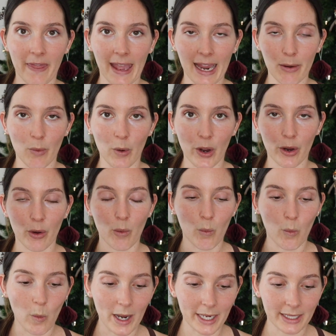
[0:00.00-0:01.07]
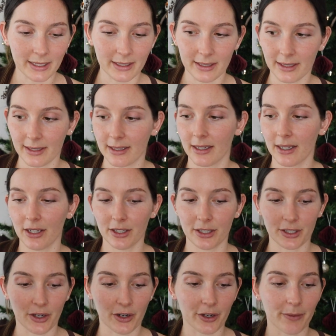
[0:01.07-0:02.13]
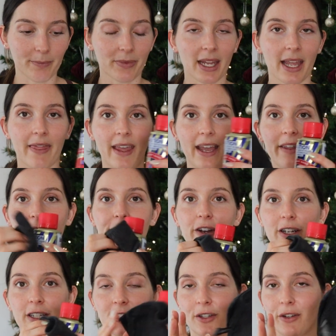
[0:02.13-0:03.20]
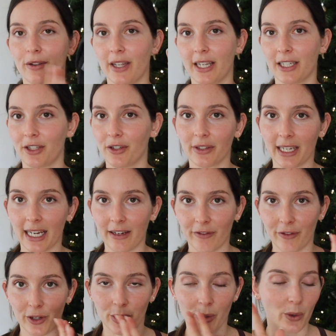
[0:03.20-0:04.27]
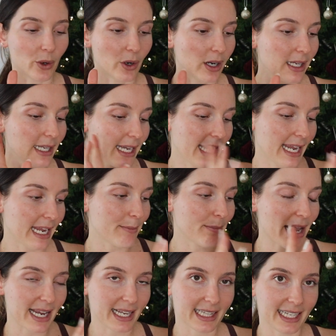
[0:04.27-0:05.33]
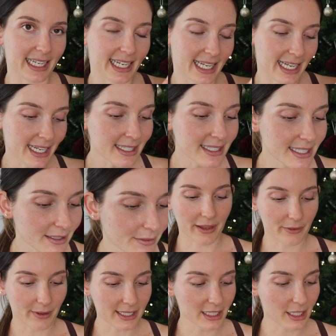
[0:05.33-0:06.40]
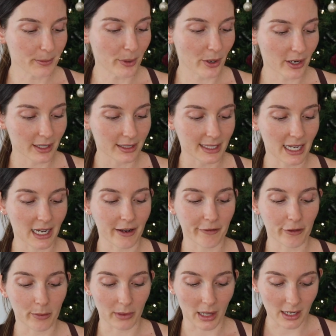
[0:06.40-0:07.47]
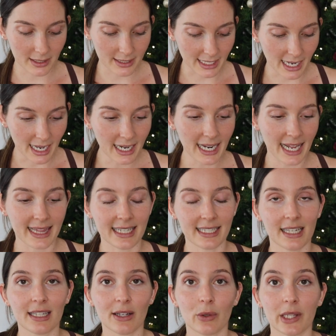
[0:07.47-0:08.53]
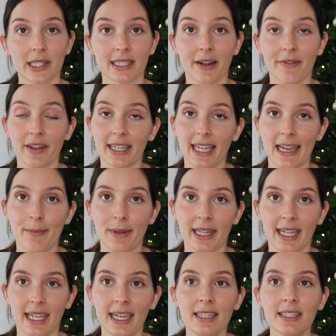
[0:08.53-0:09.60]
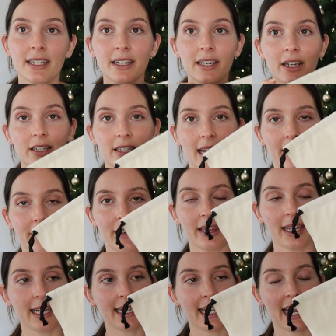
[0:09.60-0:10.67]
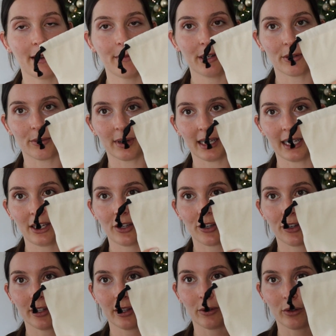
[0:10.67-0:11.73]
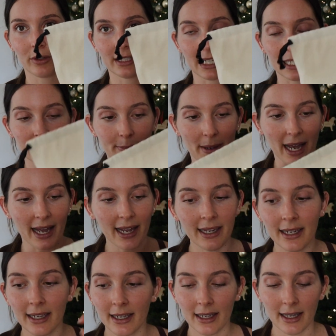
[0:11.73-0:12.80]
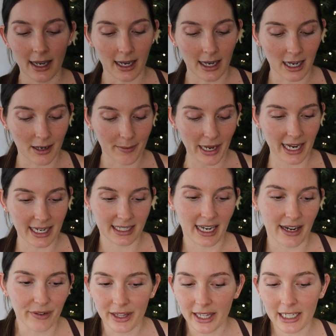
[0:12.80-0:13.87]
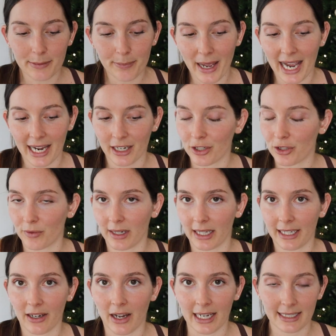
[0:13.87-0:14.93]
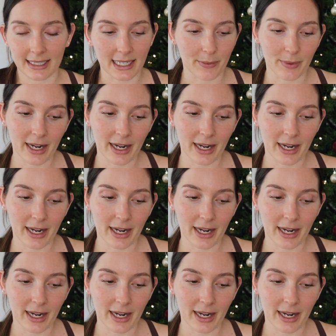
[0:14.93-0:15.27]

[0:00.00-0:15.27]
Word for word: They work wonders. So they're the first two things you'll need for your handbag cleaning kit. Now the rest of the products are from Luxegarde and this is all the stuff that came in the kit. So everything came in a really cute little dust bag. Uh, and everything's packaged really nicely.